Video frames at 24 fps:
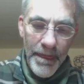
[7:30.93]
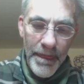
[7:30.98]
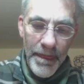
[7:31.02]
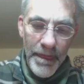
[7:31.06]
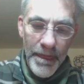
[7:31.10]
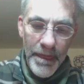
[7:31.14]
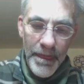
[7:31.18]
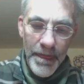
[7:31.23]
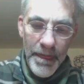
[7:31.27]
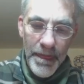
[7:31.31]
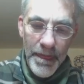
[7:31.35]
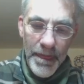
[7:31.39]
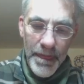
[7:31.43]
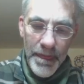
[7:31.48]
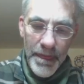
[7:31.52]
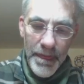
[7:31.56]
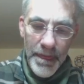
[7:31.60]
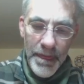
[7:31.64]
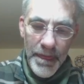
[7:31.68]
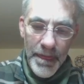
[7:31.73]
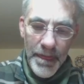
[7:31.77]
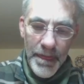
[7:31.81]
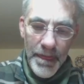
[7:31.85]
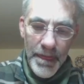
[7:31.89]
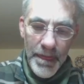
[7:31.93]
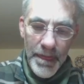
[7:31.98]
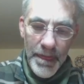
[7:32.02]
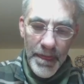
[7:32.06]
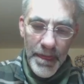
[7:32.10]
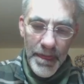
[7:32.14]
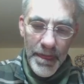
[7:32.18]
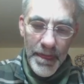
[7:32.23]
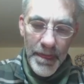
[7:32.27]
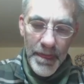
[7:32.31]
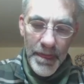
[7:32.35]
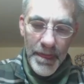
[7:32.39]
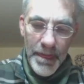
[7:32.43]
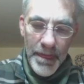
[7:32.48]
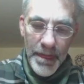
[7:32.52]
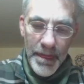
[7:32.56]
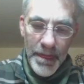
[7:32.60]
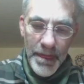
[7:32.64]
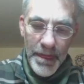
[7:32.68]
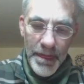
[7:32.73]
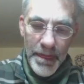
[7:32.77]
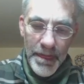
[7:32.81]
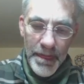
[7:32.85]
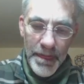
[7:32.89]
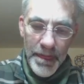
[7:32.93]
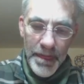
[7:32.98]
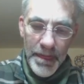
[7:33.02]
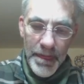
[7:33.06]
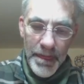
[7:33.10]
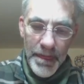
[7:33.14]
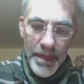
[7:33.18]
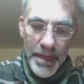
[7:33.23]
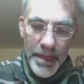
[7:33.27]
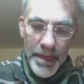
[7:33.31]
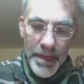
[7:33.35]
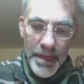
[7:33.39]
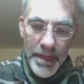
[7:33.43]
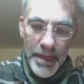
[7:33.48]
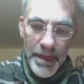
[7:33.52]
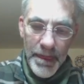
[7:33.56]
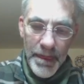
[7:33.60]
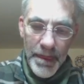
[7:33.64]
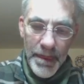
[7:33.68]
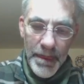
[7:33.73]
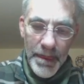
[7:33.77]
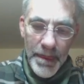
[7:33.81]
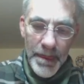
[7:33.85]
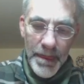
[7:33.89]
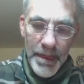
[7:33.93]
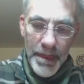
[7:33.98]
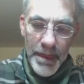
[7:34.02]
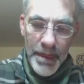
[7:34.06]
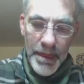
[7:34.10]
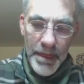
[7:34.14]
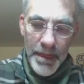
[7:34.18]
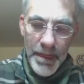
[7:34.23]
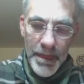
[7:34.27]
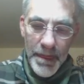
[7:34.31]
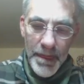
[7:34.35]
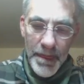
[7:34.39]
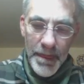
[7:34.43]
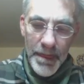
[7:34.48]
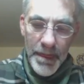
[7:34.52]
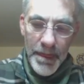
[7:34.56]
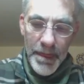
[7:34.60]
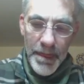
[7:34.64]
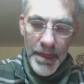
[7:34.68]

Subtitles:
(silence)